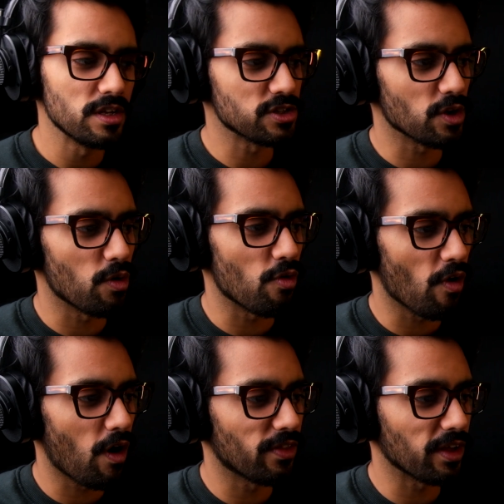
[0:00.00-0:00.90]
So
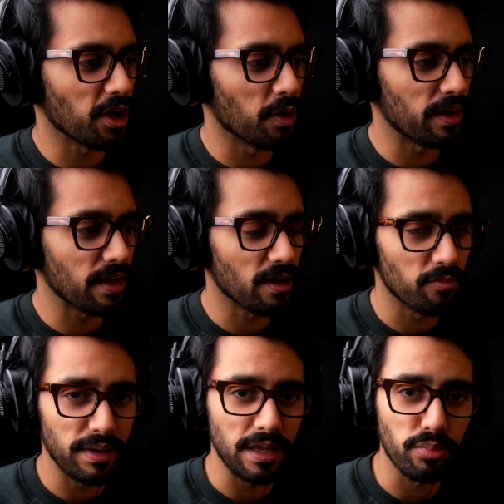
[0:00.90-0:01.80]
rather than
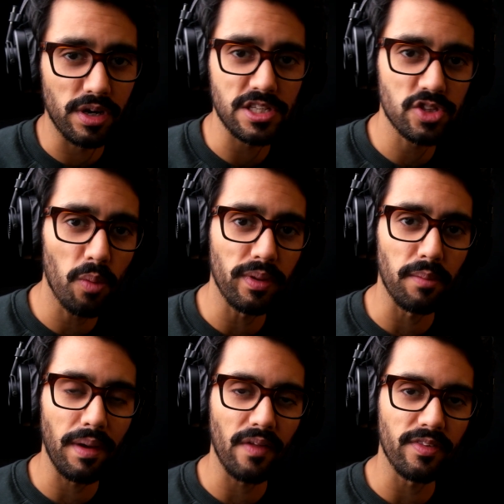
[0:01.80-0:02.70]
being pretty snobby
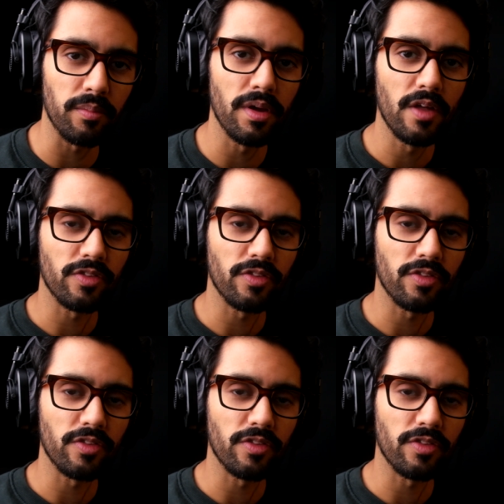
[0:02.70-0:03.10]
about them,